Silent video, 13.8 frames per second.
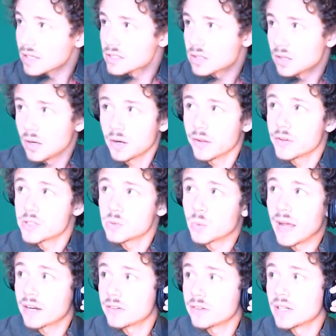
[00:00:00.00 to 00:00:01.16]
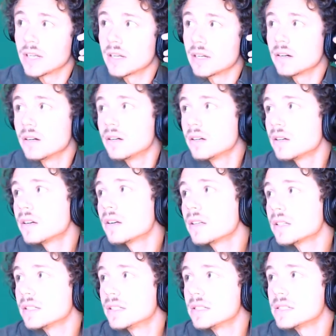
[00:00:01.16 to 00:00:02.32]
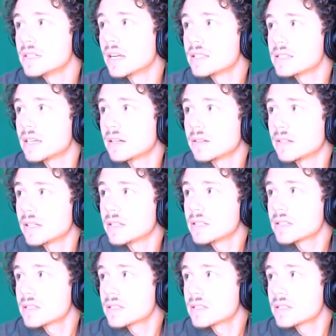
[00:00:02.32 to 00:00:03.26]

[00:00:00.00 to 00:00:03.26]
So the audio is whack right now. It does not sound nice.